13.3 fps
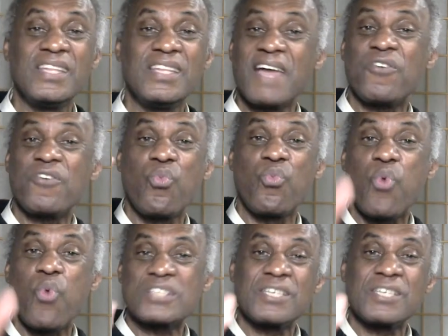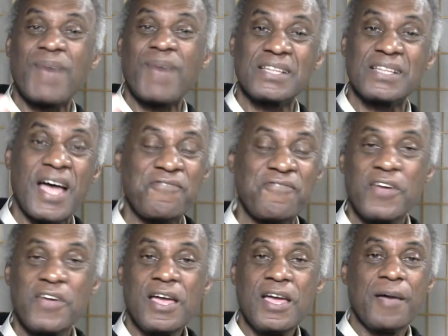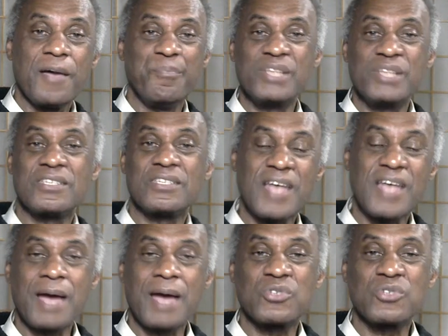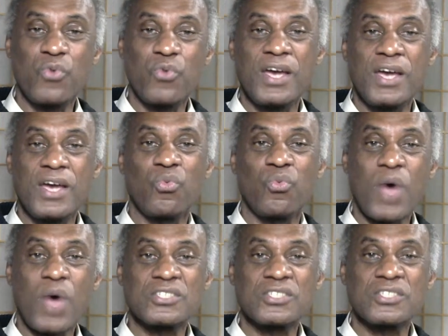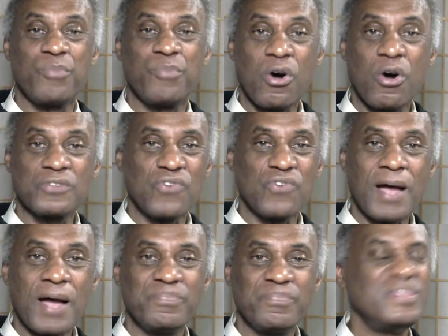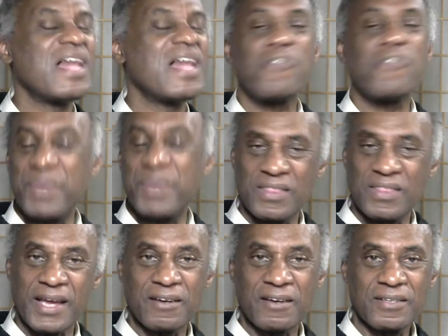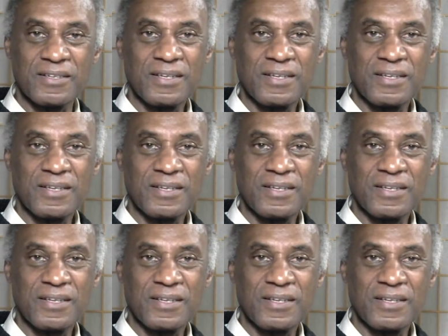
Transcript: Never once in my life been to Times Square to watch the ball drop. Never been there.